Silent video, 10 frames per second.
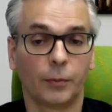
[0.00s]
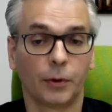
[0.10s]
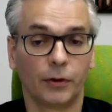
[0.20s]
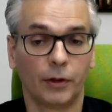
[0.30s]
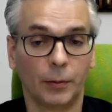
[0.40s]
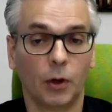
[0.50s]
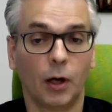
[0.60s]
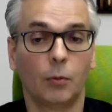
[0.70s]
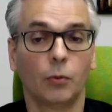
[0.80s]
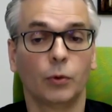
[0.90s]
in the placebo
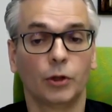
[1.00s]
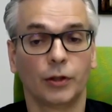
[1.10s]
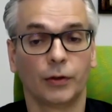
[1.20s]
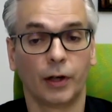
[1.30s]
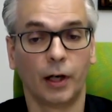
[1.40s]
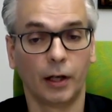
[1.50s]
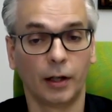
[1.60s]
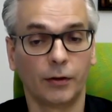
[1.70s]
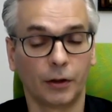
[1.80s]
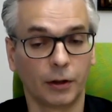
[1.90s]
arm, which is
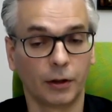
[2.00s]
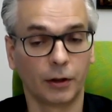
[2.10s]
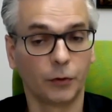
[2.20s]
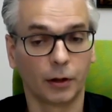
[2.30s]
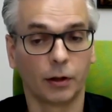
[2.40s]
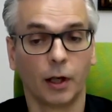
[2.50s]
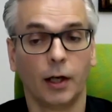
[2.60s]
highly significant.